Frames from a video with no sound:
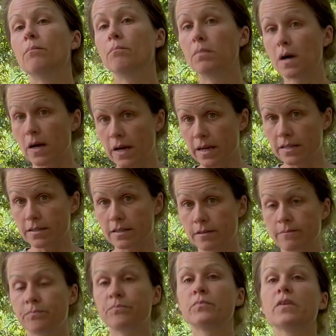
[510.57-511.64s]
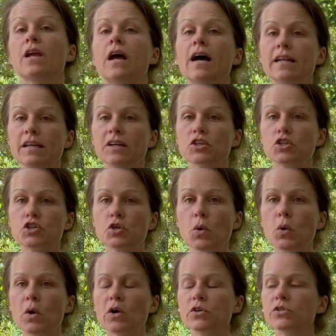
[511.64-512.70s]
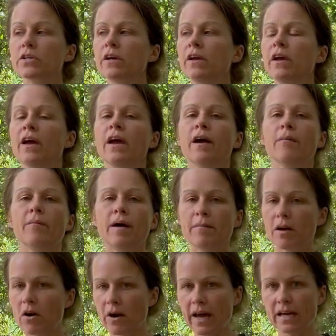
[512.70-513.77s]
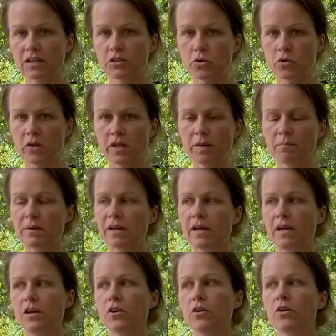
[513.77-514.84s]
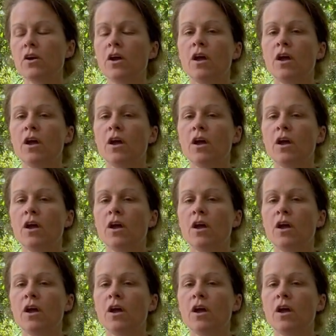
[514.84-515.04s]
But I did a short. Maybe I'll add a little clip in here.